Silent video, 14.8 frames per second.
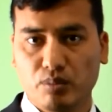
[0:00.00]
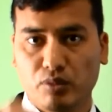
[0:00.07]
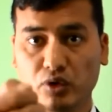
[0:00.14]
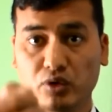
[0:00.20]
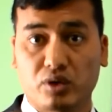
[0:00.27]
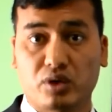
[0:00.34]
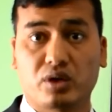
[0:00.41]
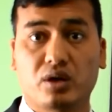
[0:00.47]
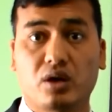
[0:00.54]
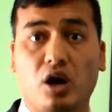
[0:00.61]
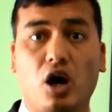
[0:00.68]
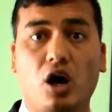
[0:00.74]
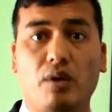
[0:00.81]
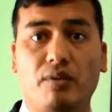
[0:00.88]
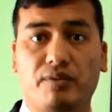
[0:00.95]
put
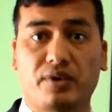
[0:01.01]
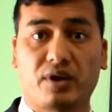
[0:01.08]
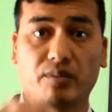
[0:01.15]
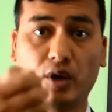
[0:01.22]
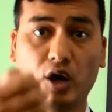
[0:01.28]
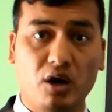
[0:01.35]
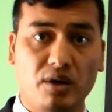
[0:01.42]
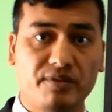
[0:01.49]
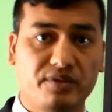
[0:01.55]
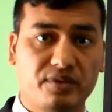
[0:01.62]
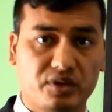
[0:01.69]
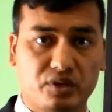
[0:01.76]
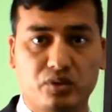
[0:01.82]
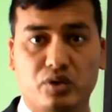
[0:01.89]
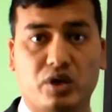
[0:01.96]
off, from
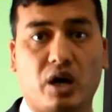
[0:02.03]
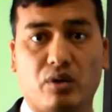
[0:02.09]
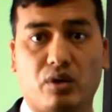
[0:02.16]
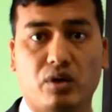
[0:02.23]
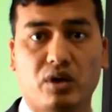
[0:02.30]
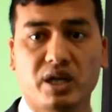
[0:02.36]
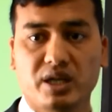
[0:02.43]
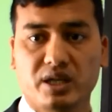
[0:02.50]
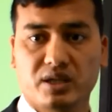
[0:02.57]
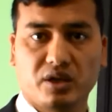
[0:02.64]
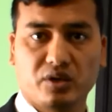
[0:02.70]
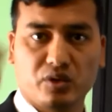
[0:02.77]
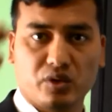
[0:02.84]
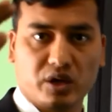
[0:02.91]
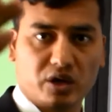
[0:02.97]
off to down. Okay,
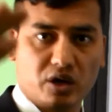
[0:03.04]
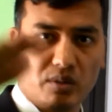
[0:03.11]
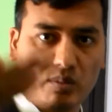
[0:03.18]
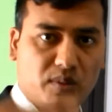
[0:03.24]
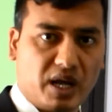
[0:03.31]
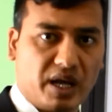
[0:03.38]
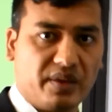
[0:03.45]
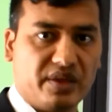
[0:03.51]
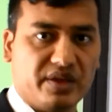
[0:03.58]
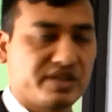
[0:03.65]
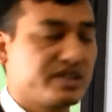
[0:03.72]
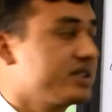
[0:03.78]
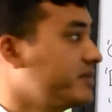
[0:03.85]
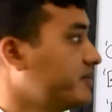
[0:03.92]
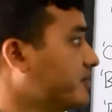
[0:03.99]
it will come like
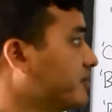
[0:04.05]
this.